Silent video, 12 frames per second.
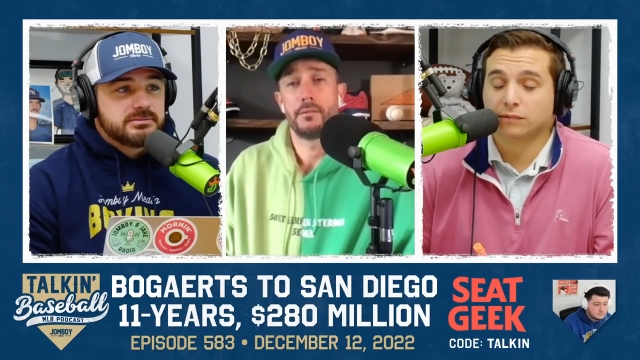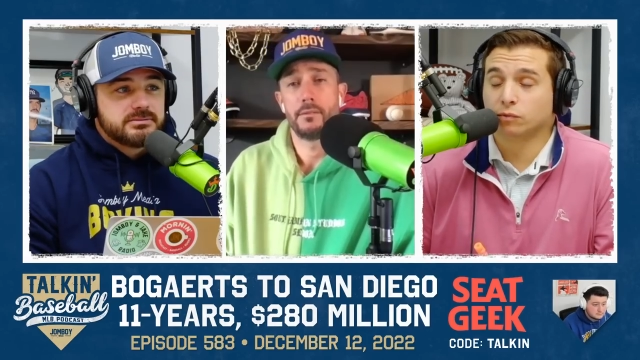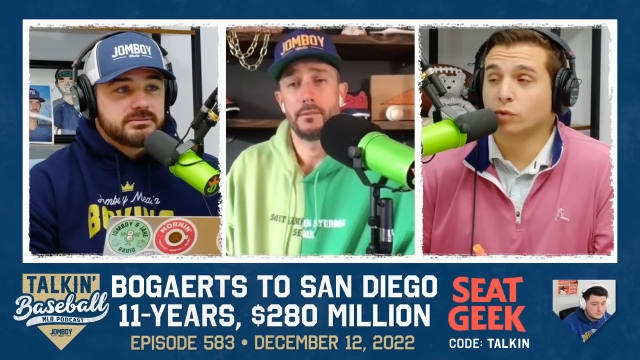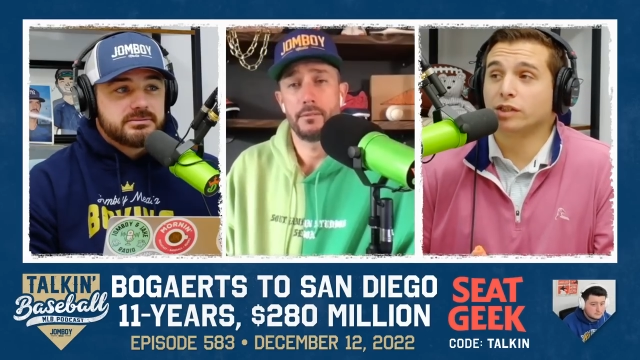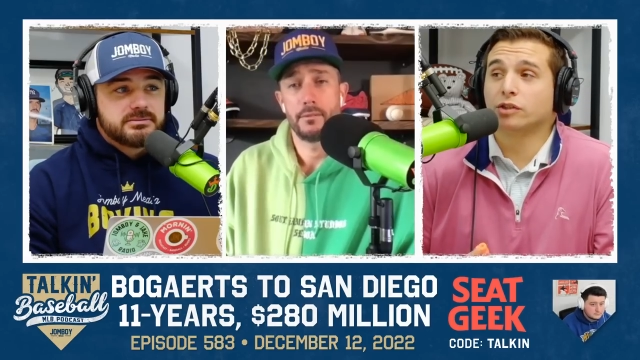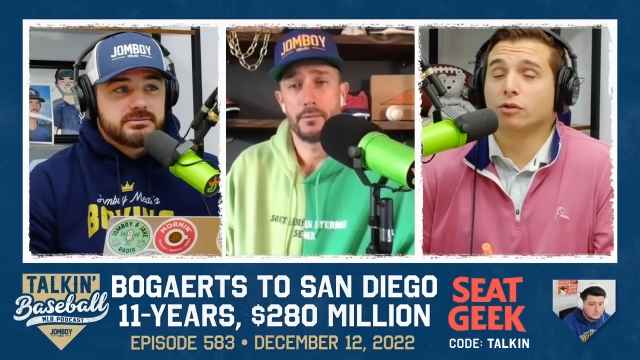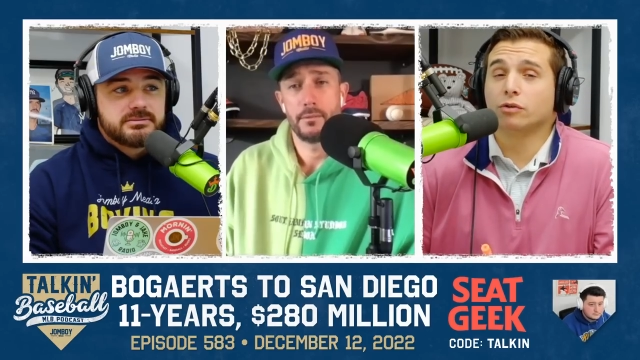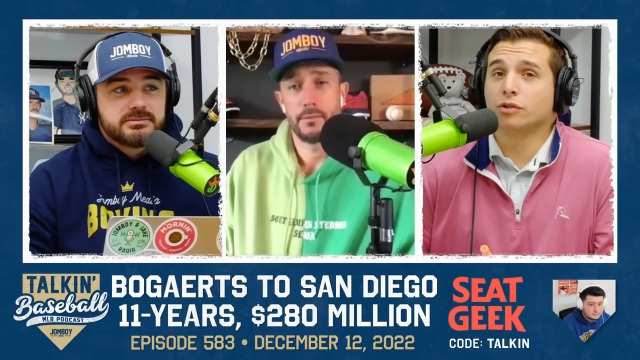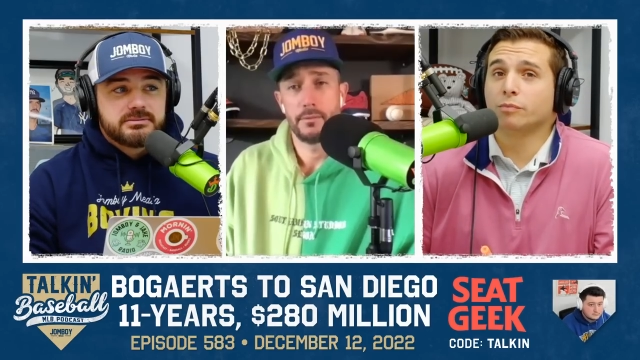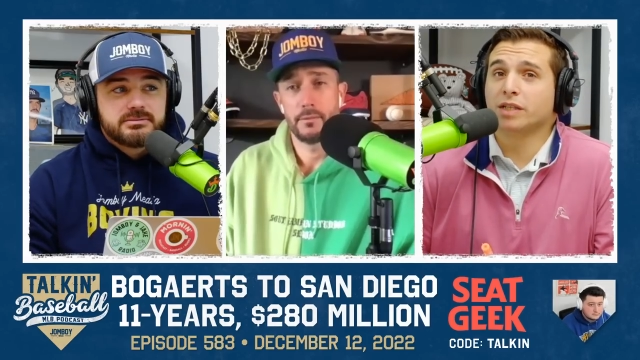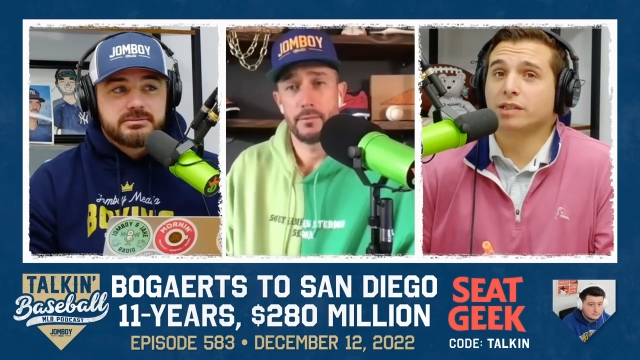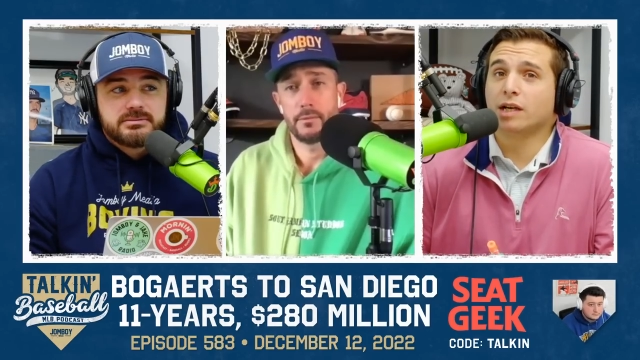Speaker 1: Juan Soto
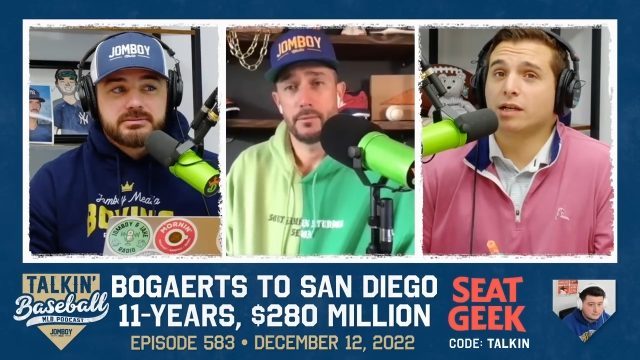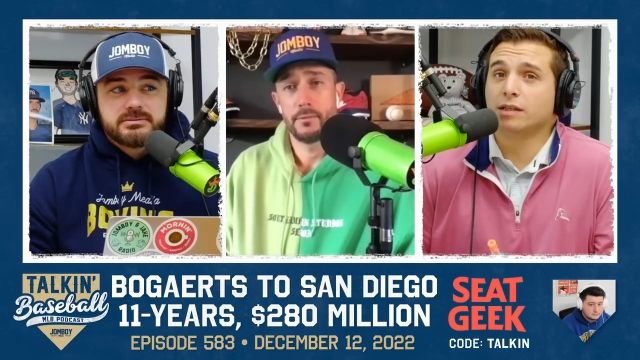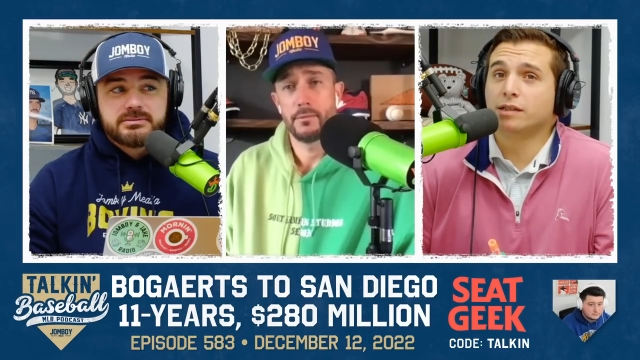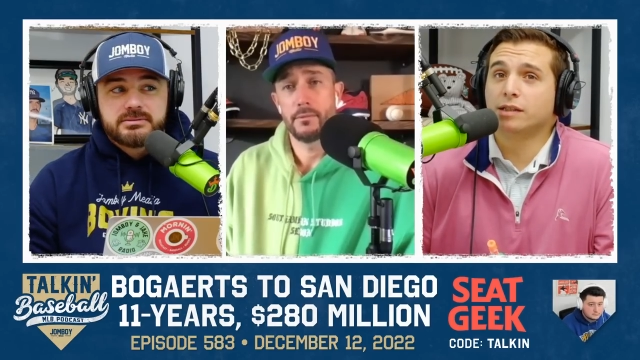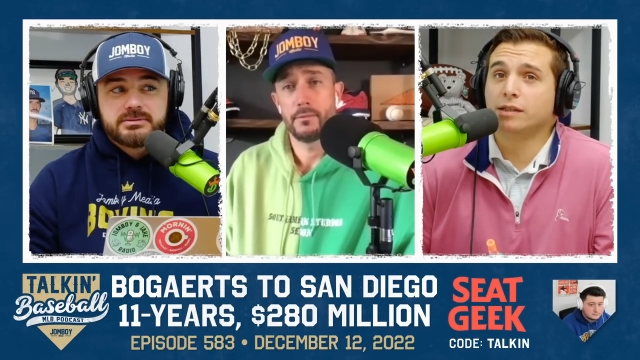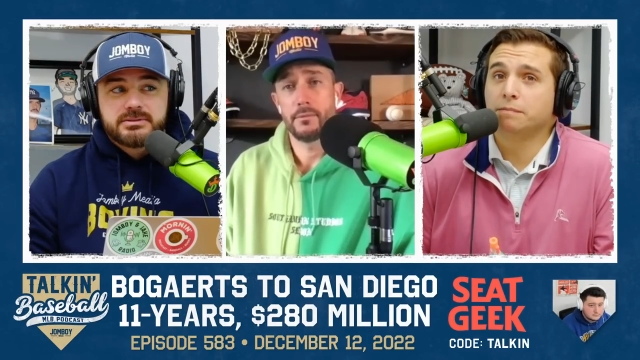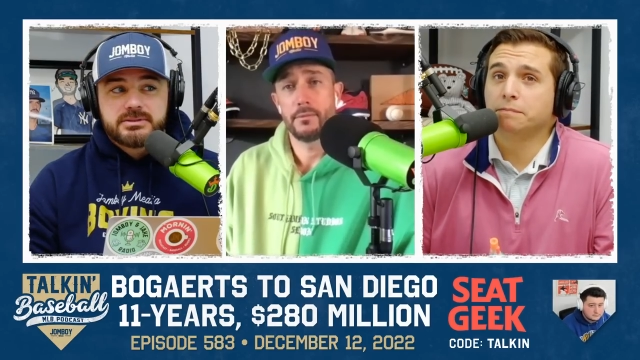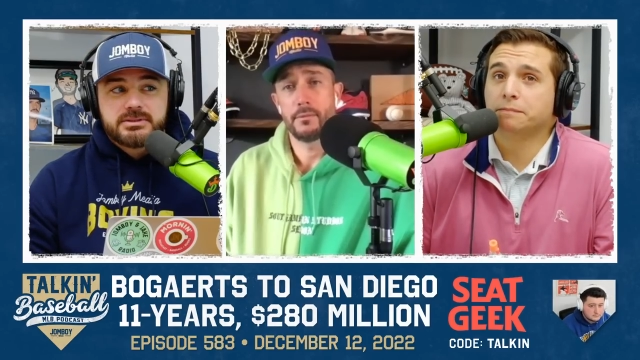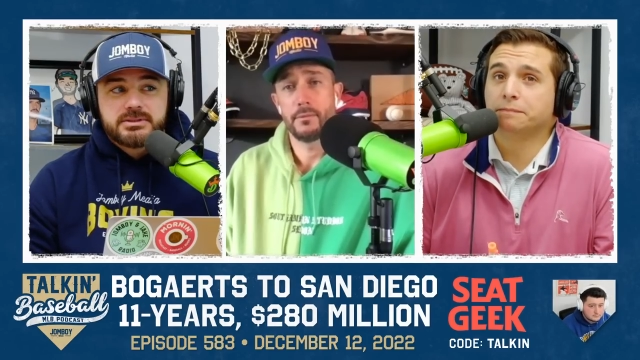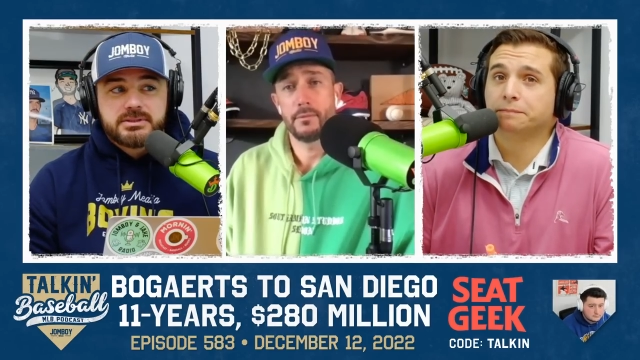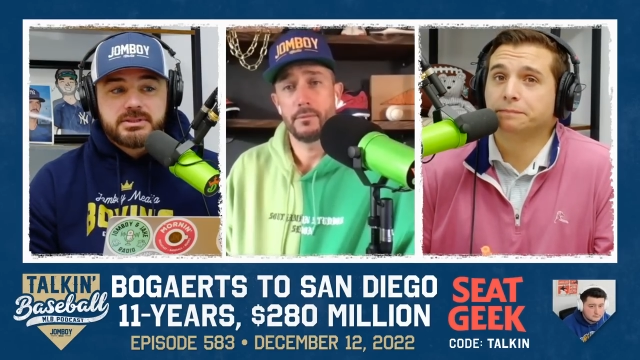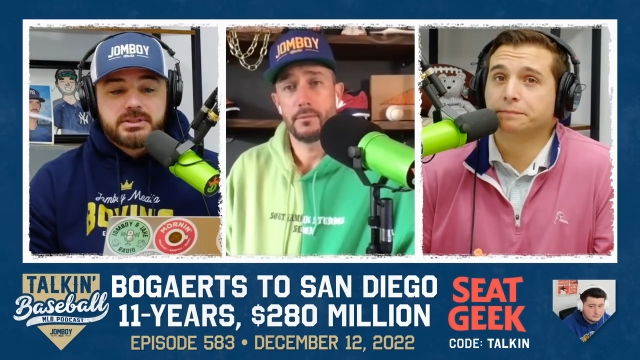is the best guy on the team.
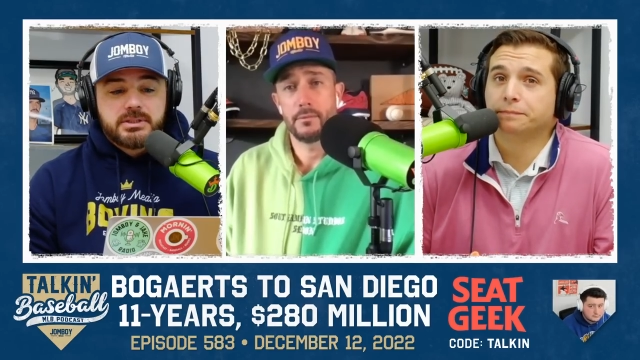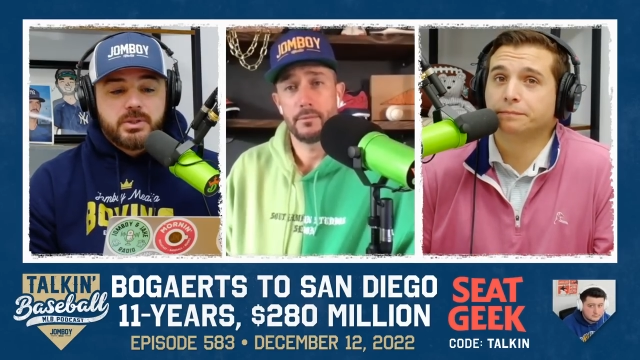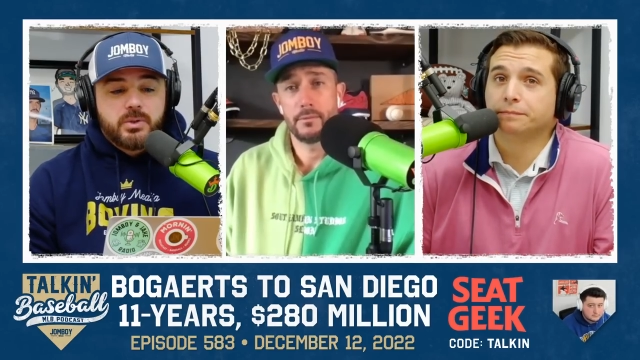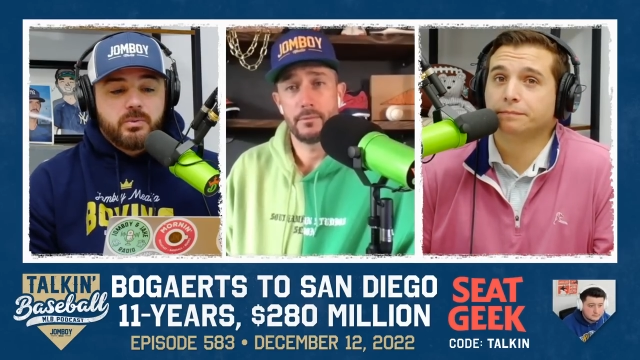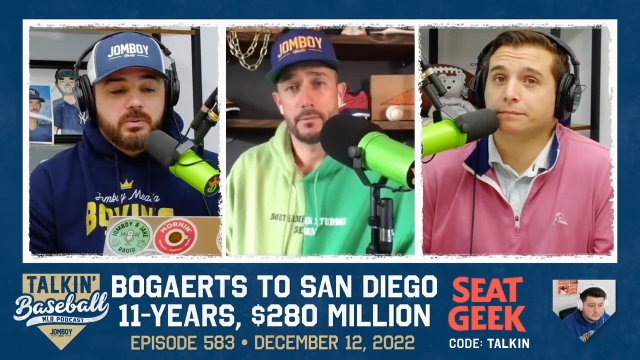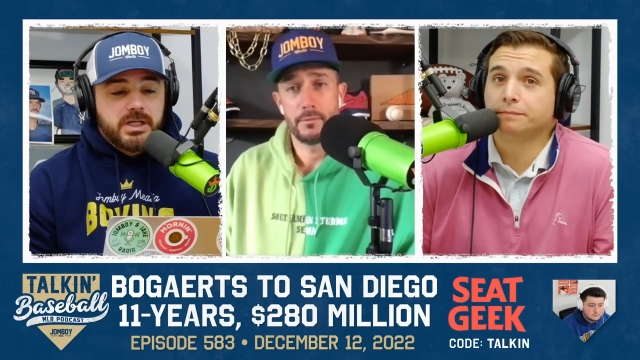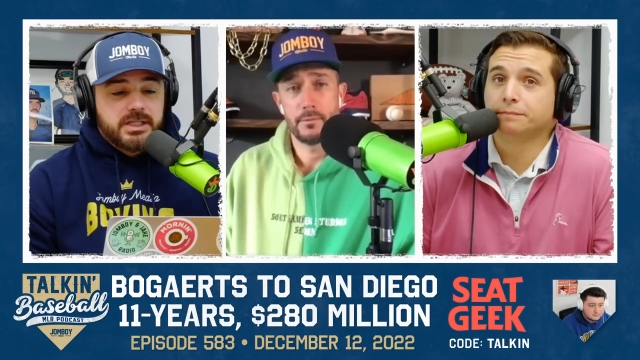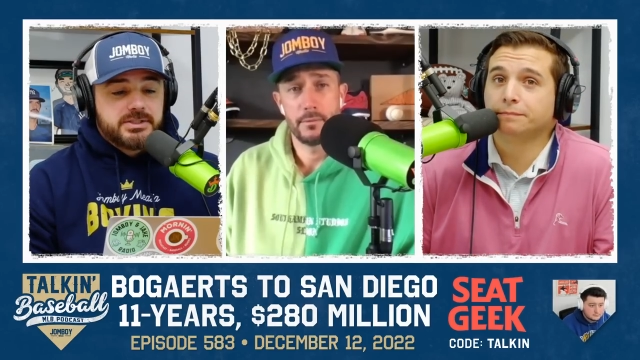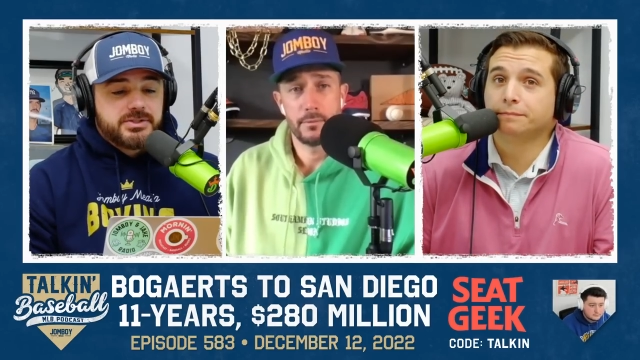Juan